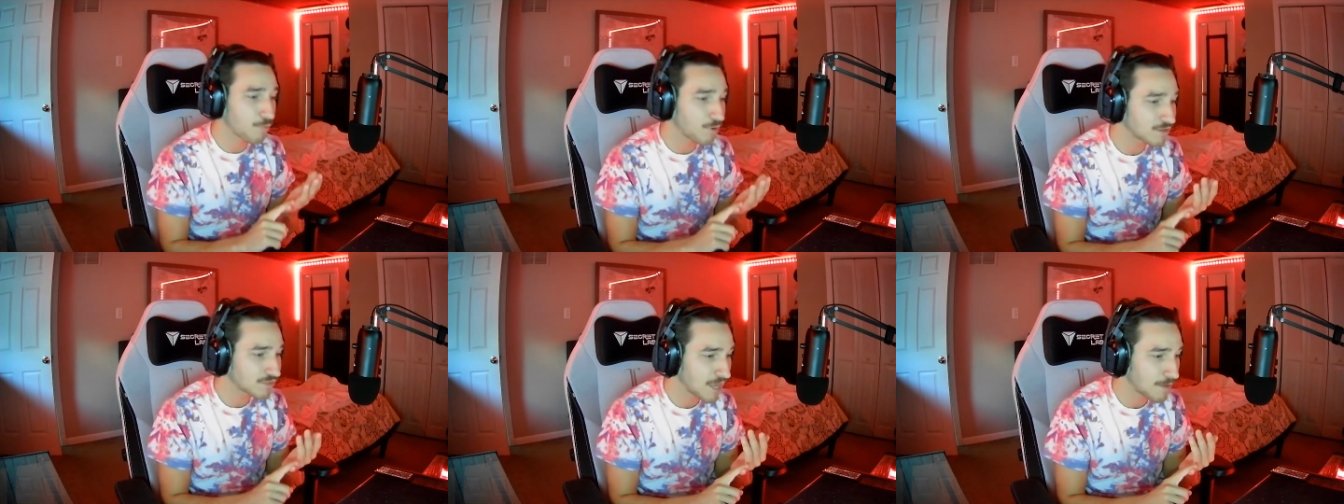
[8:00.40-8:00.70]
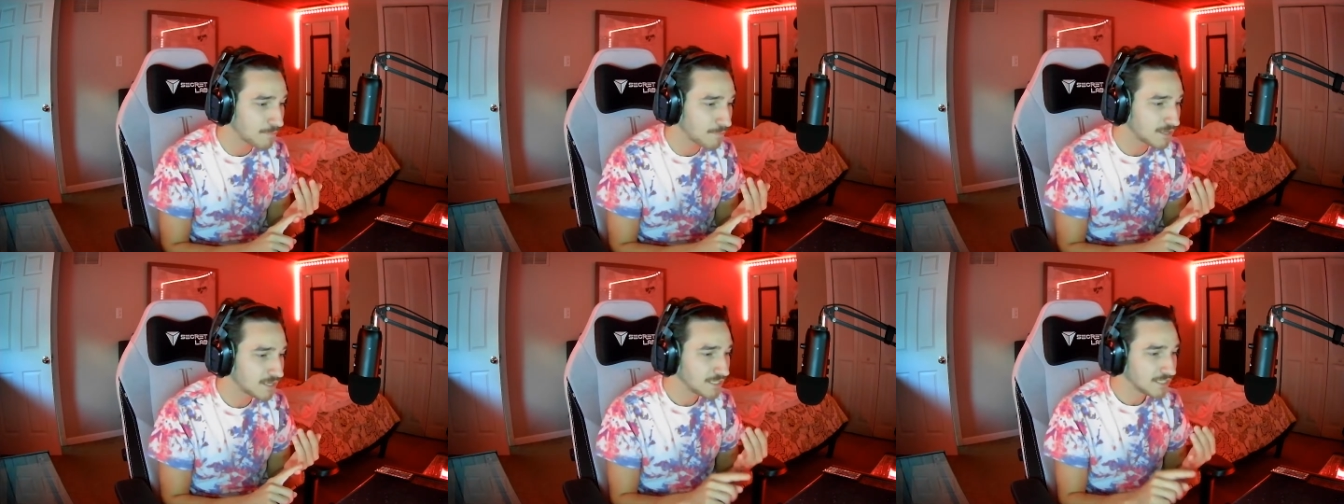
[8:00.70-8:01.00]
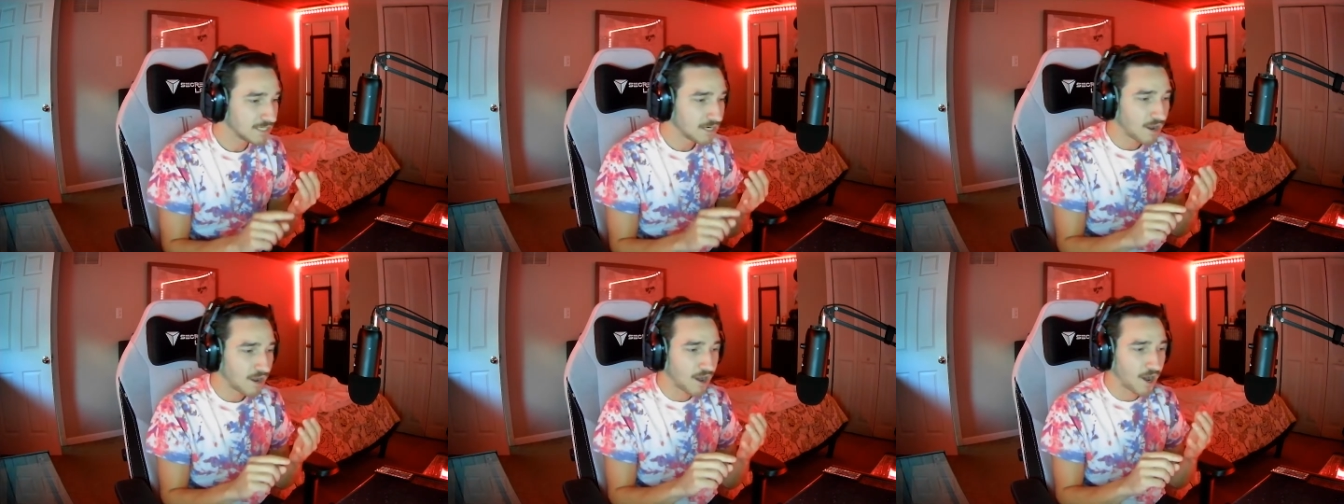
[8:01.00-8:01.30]
them.
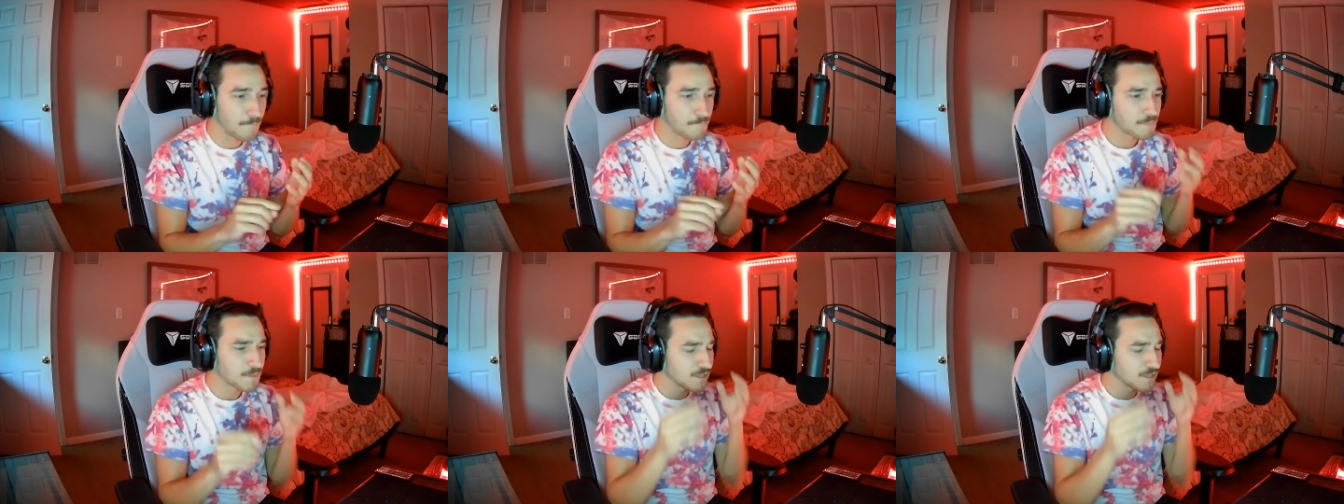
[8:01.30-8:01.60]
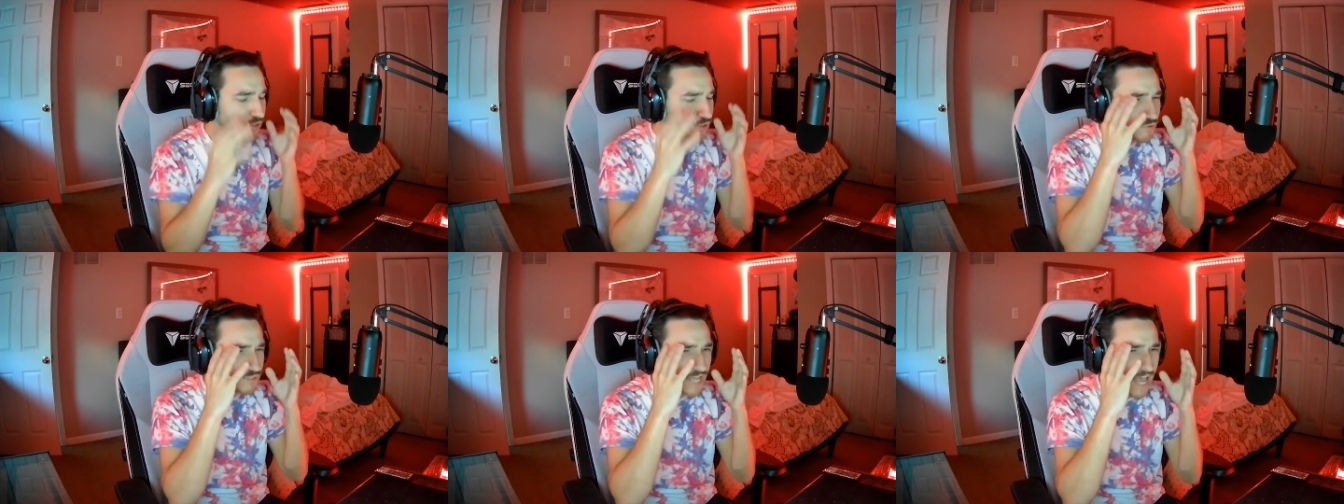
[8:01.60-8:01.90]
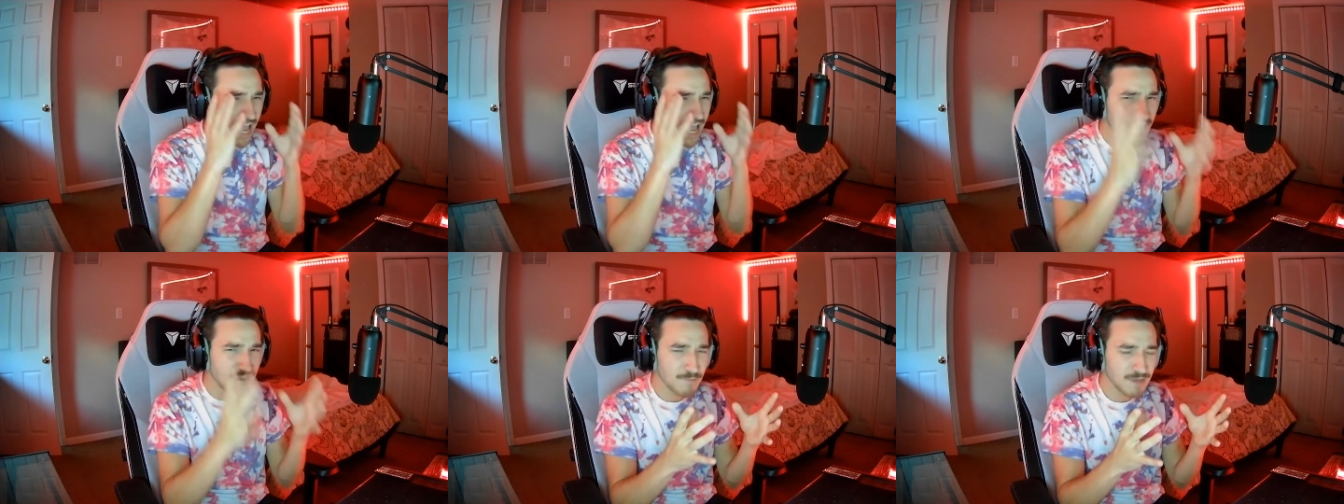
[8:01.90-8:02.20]
Use
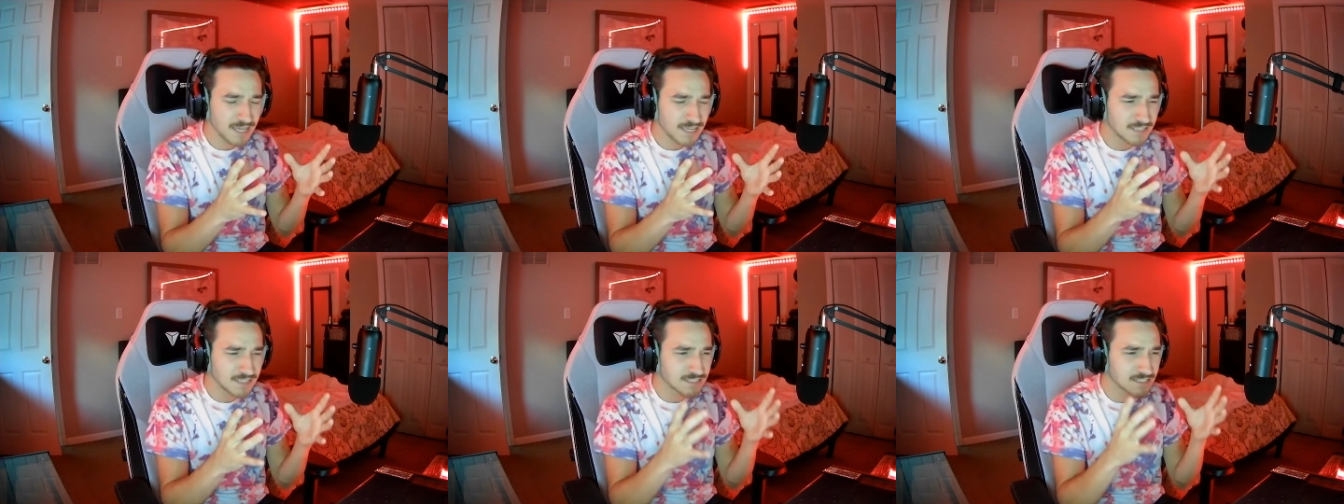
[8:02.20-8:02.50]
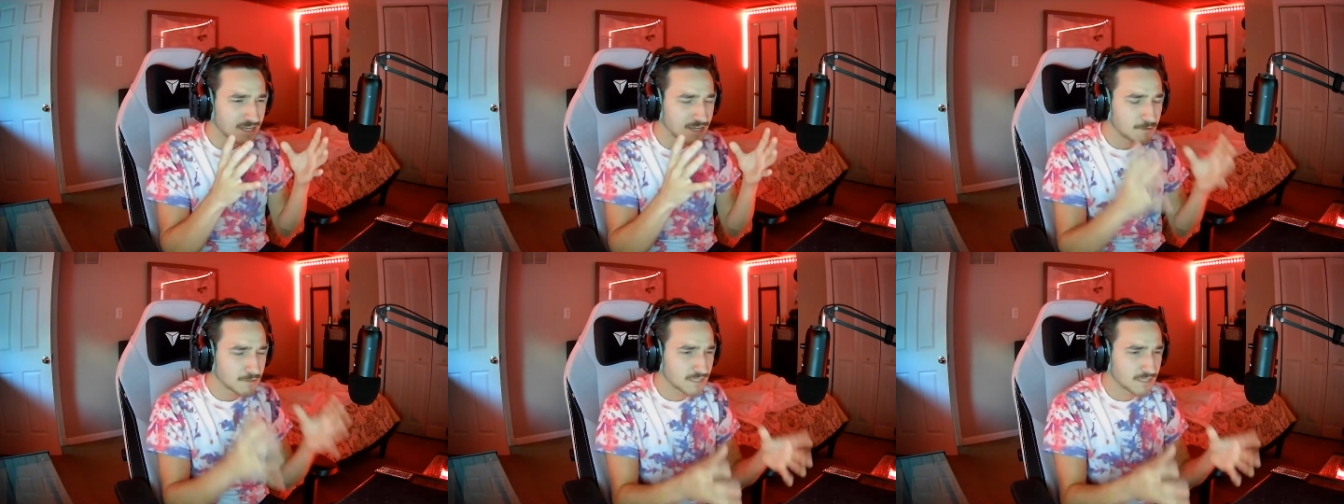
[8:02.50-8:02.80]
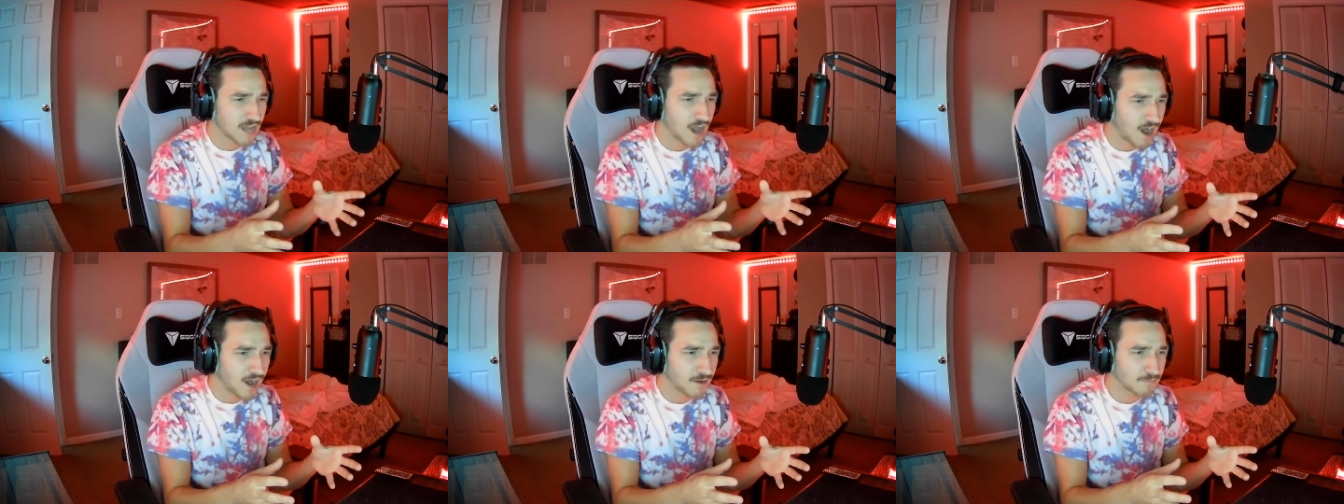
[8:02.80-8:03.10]
enemies'
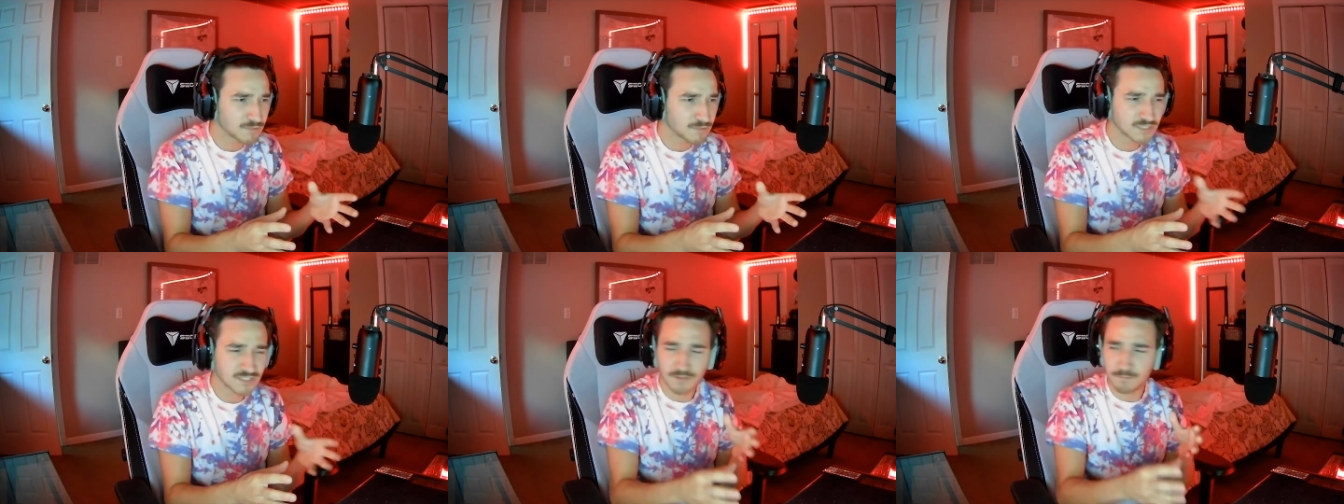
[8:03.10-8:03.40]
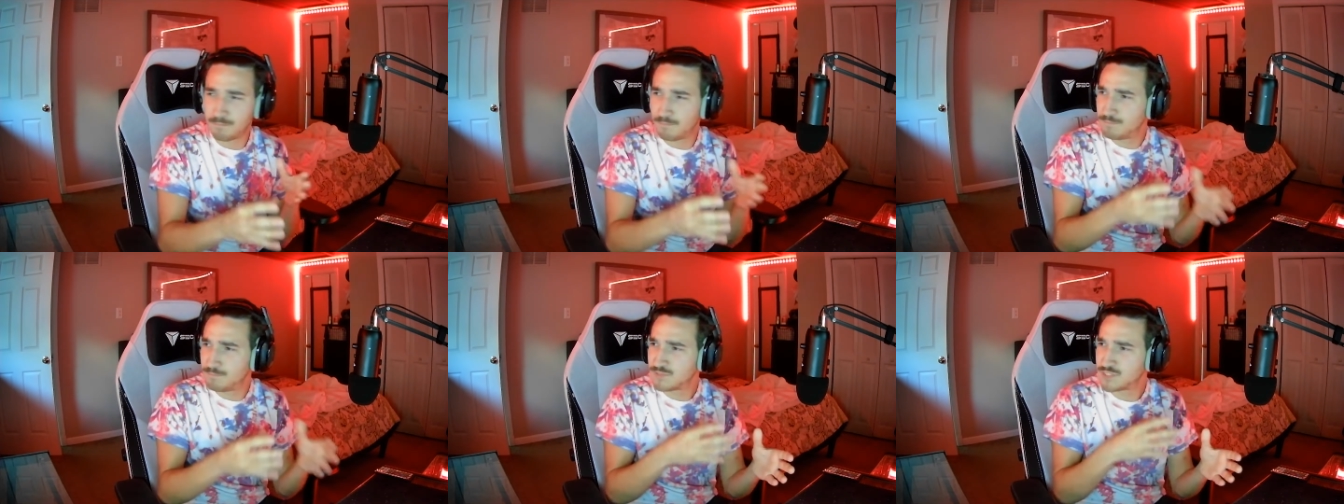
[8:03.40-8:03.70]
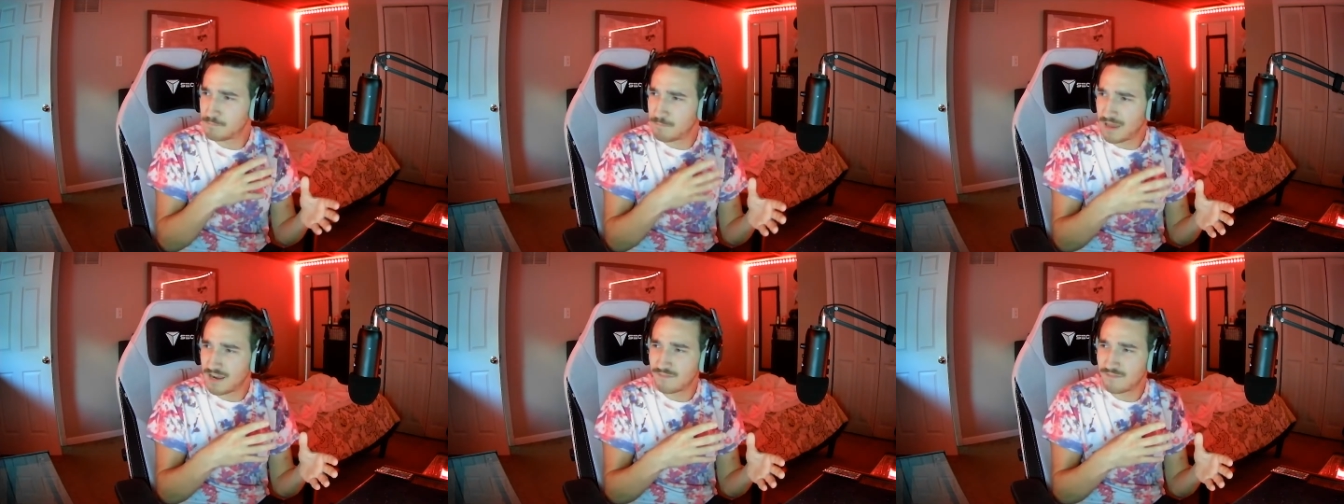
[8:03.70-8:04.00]
comms
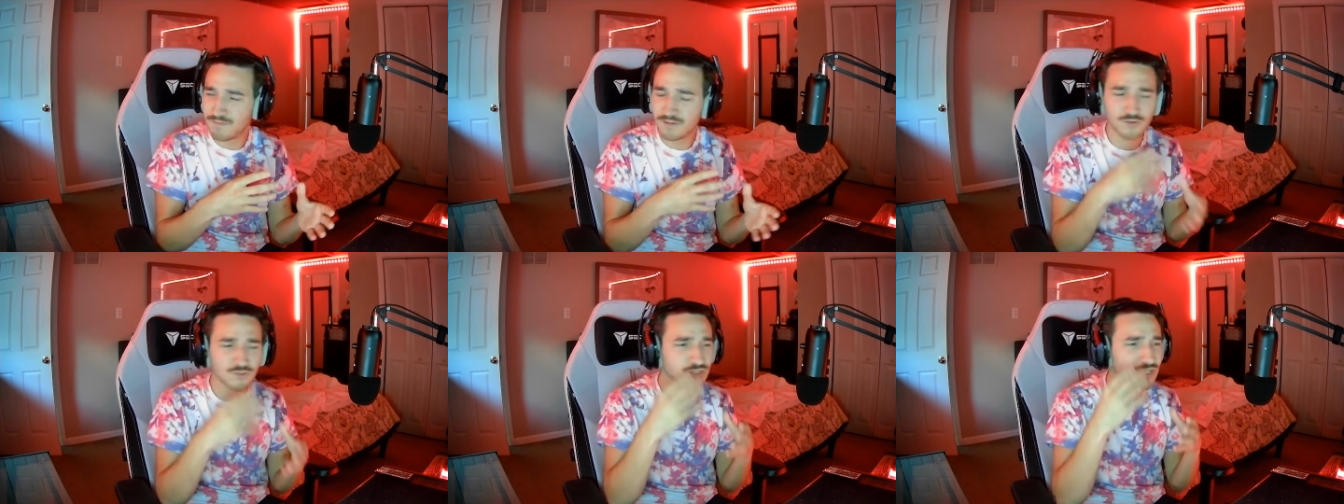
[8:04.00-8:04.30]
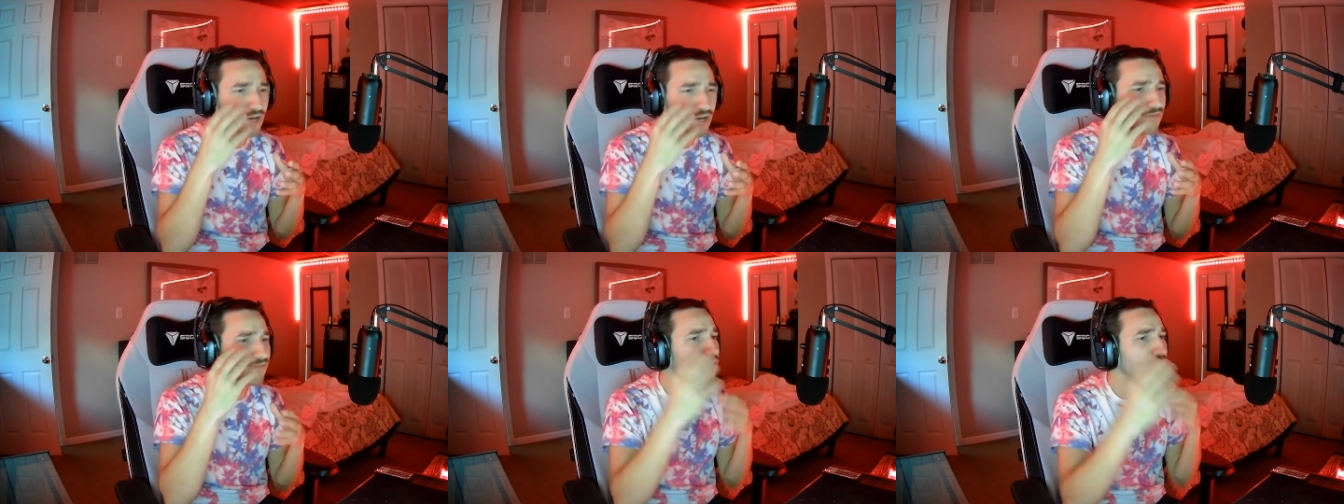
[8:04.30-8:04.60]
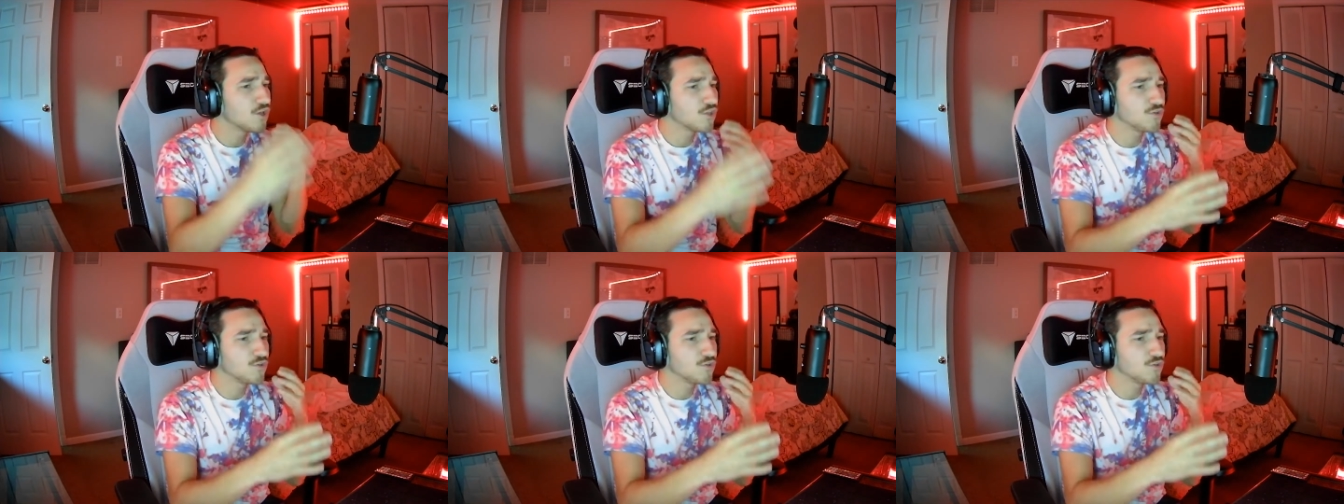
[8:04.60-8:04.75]
to benefit yourself.